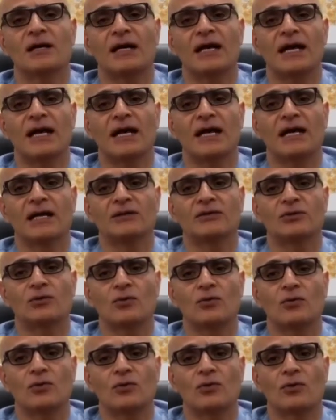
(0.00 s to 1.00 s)
and
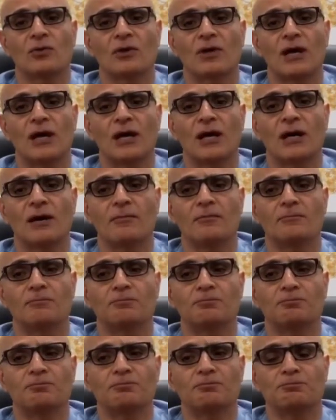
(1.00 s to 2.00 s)
or
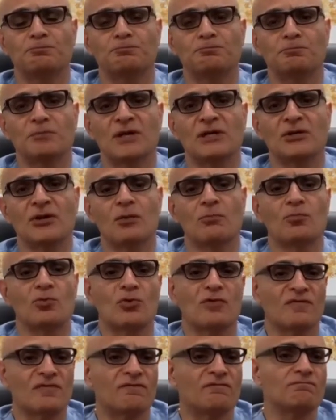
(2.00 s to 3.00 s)
a
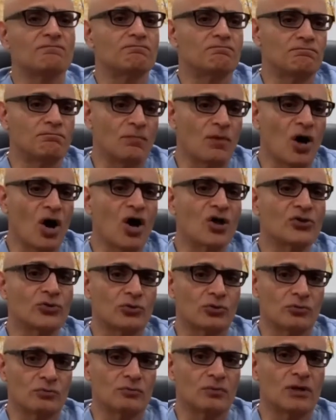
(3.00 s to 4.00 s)
number of
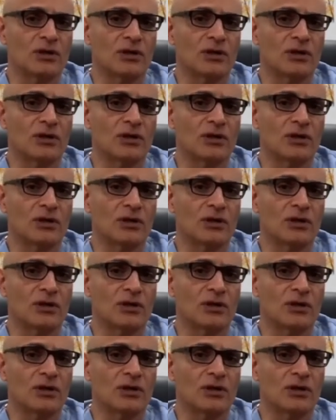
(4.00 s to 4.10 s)
other